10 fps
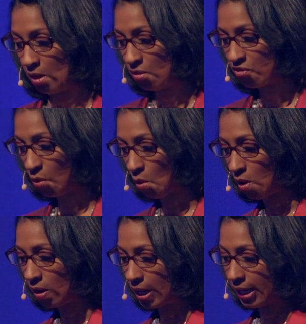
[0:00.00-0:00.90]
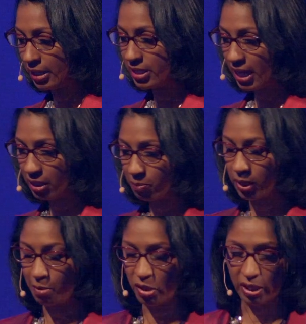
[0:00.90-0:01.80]
for a
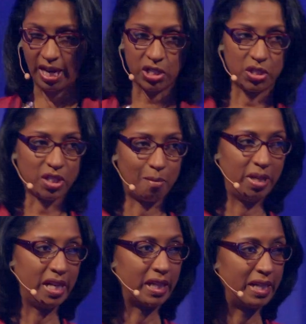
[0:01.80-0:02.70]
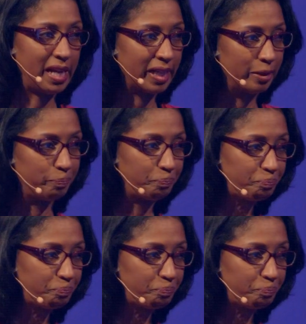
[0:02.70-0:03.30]
telecommunications company in Connecticut.